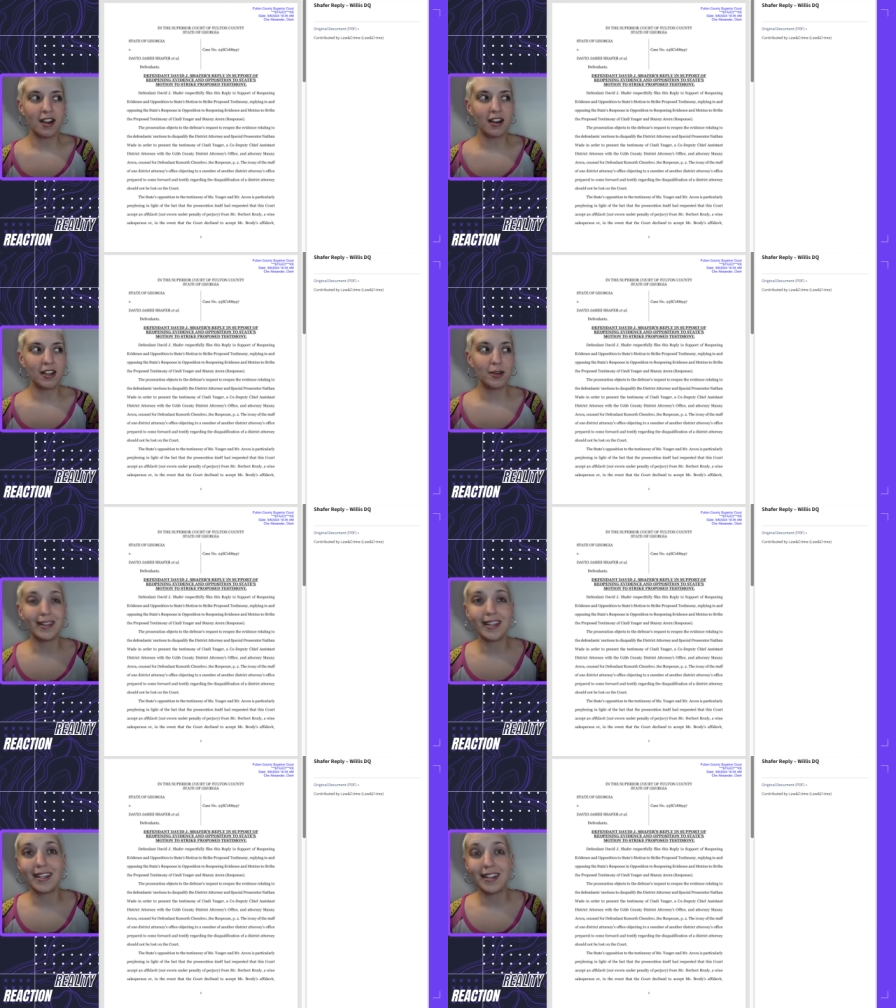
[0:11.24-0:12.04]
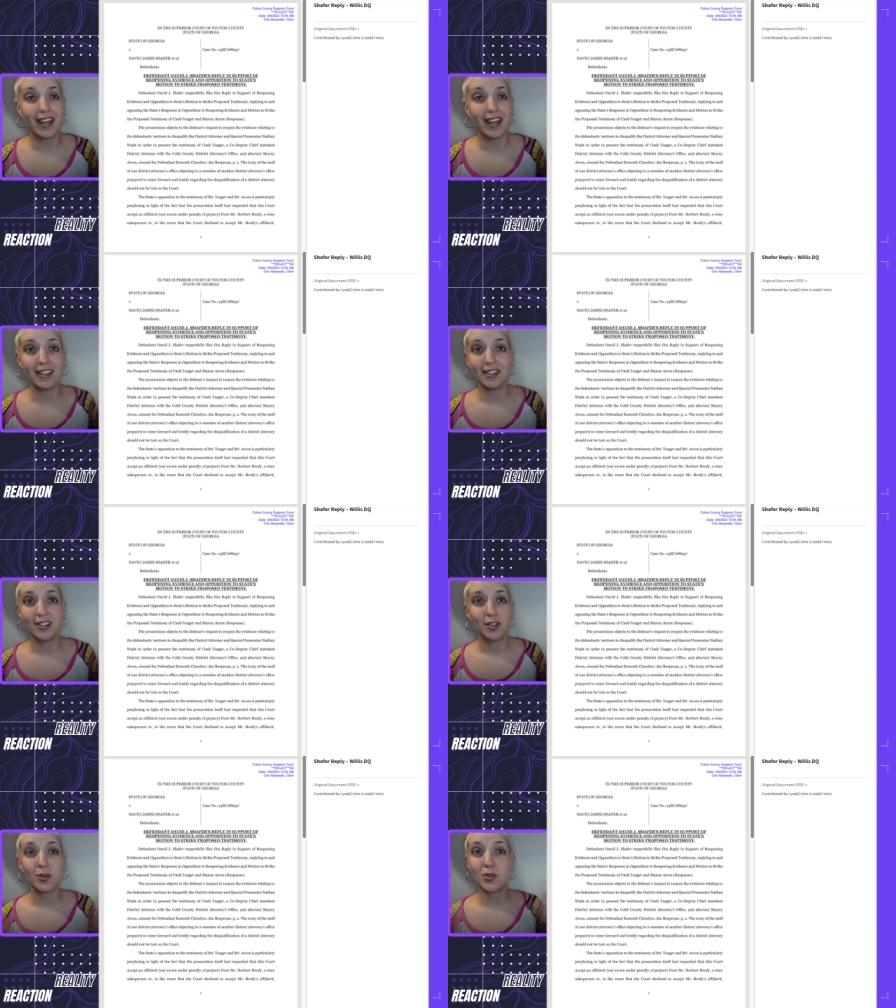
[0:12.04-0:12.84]
arguing that, hey,
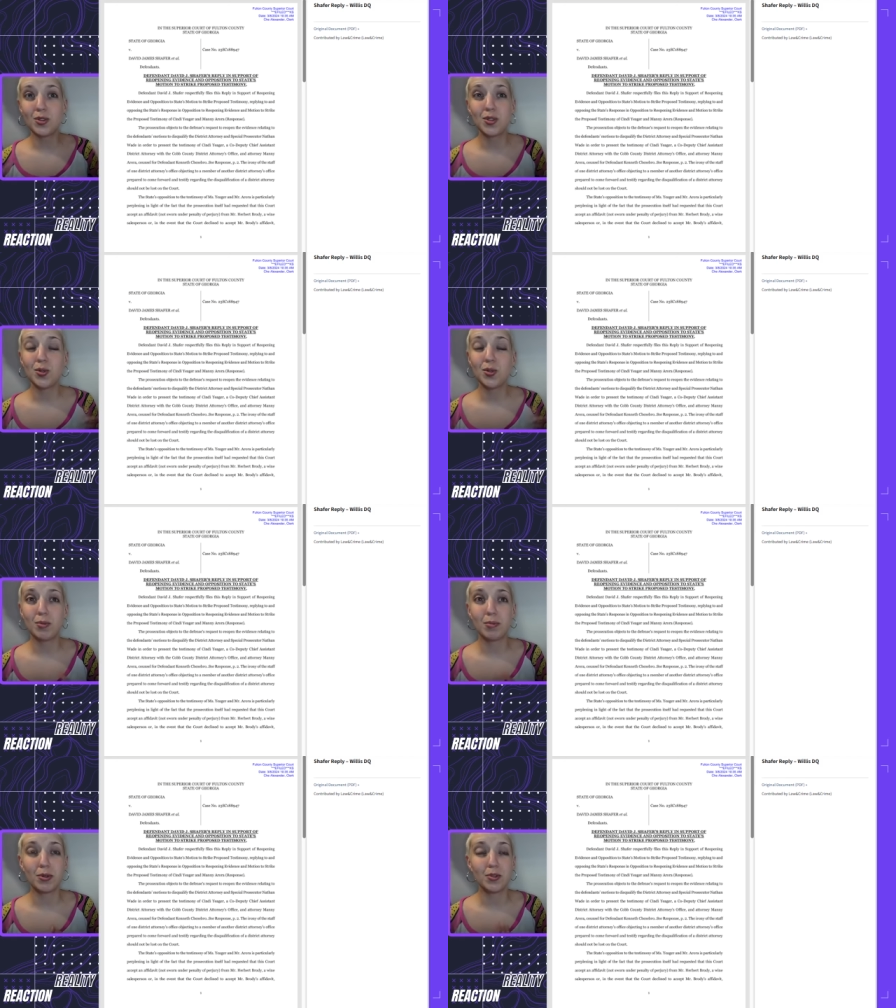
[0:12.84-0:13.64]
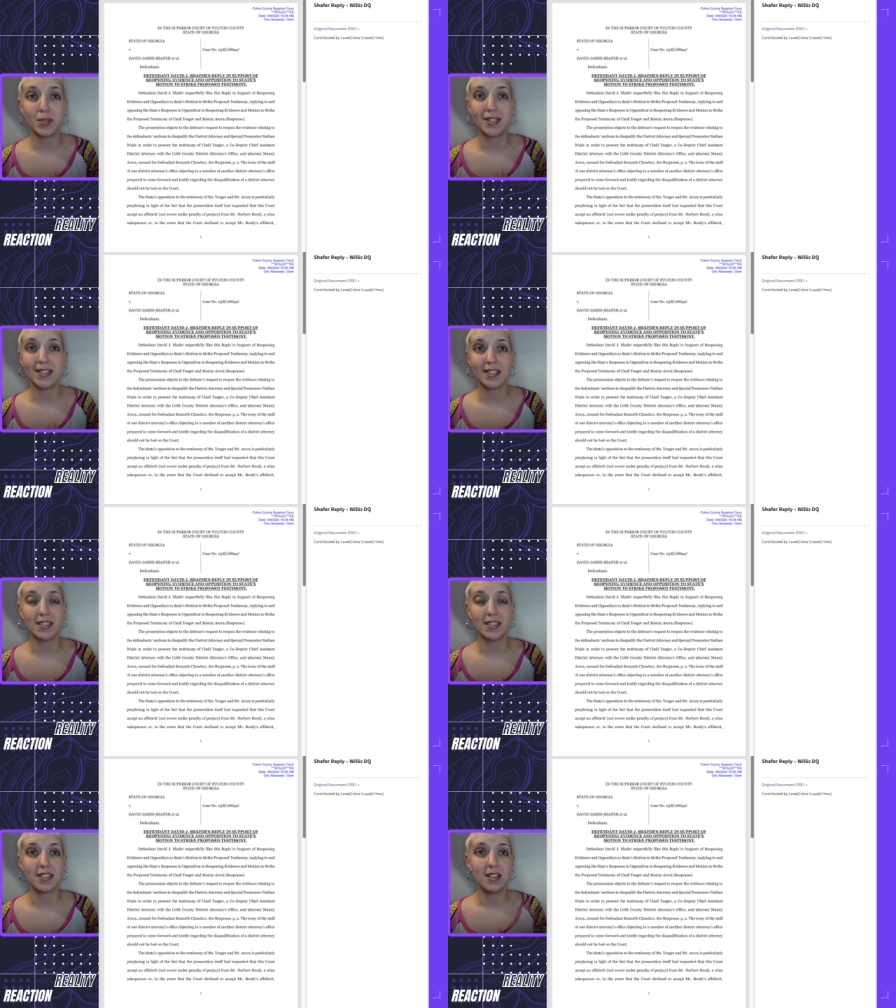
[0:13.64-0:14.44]
those two new proposed
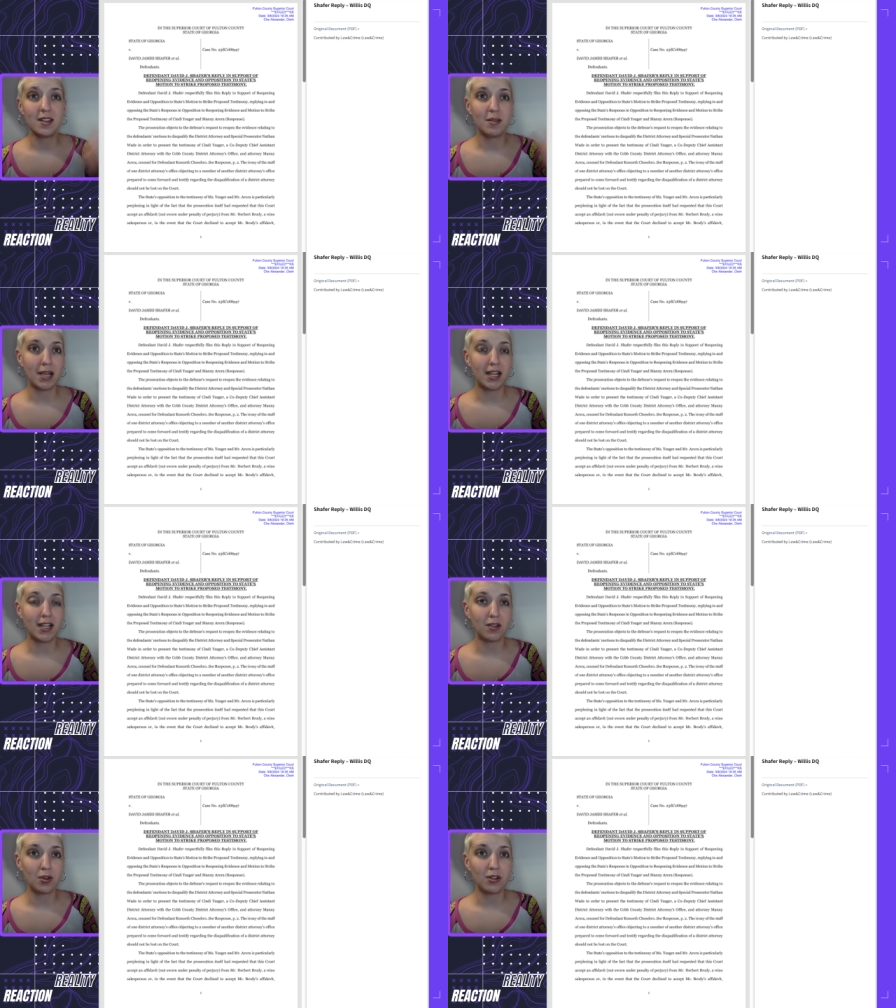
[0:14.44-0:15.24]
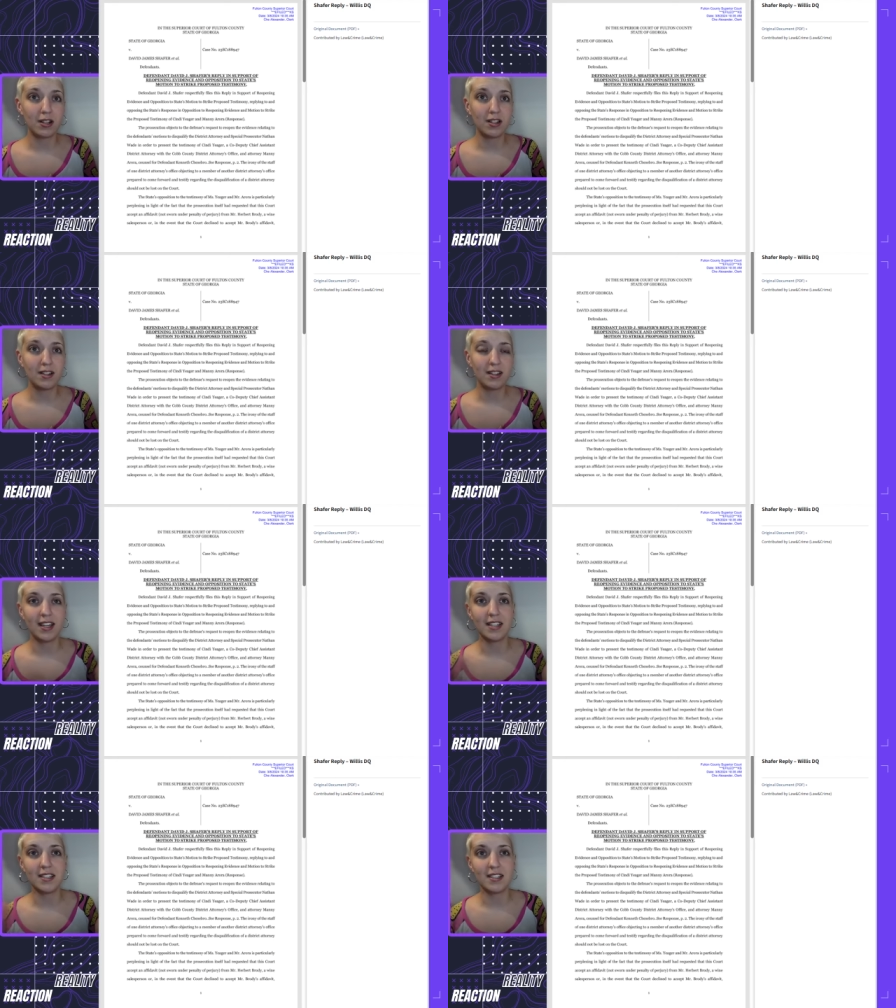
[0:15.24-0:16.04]
witnesses, Manny Arora
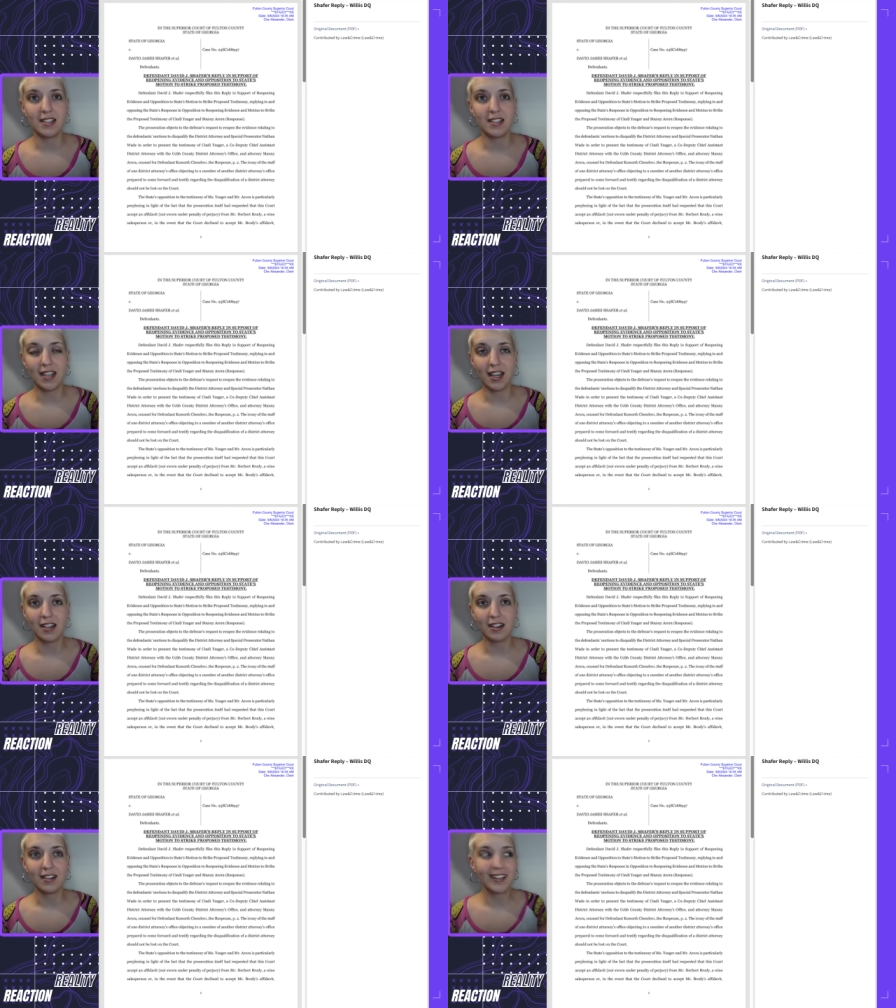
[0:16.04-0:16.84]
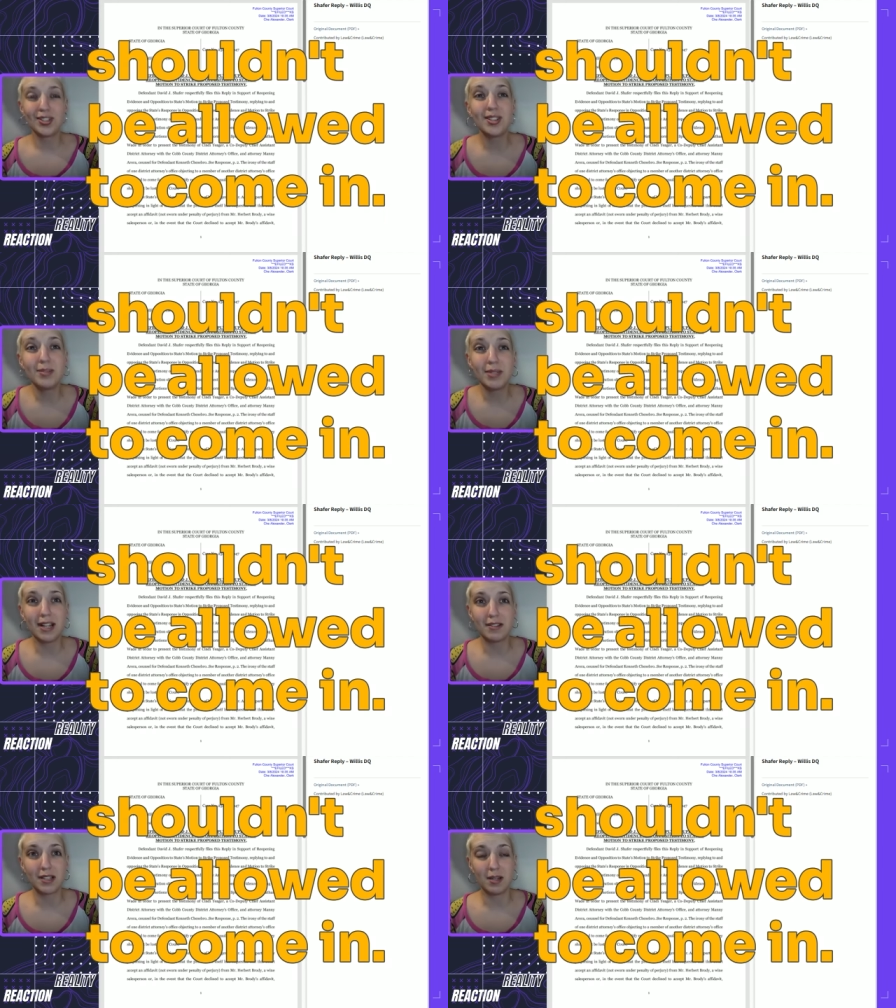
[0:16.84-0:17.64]
and Cindy Yeager, shouldn't be
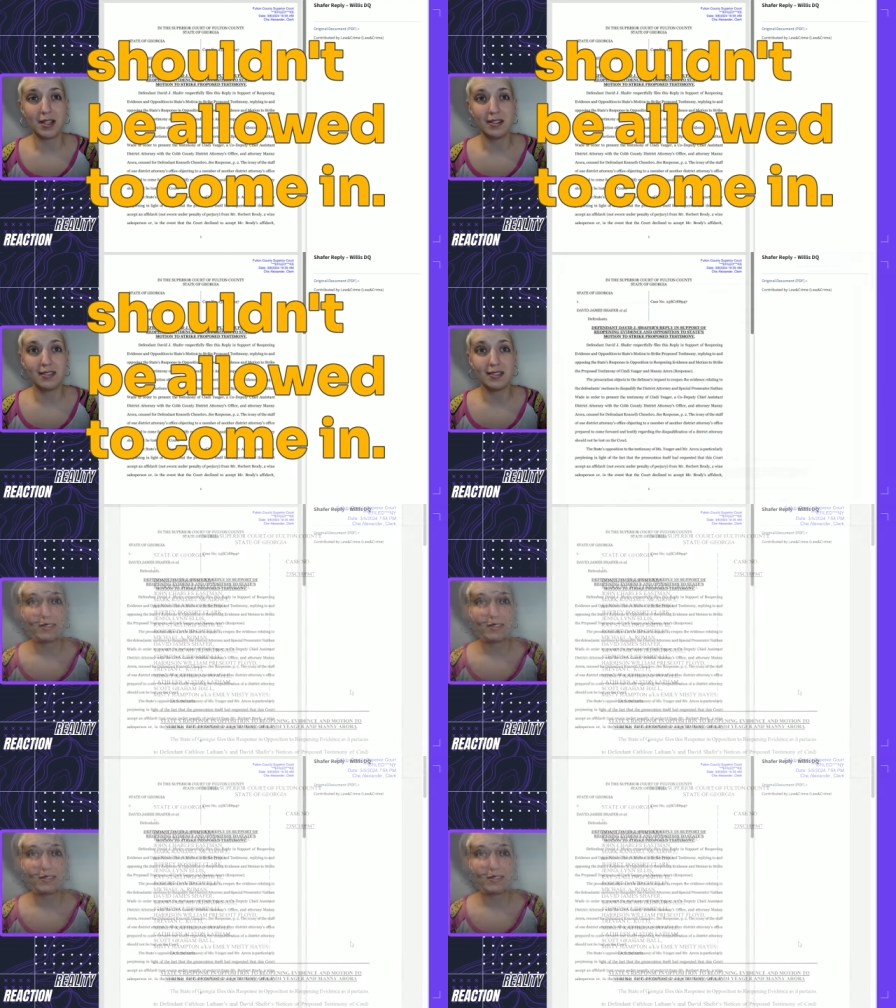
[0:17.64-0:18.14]
allowed to come in.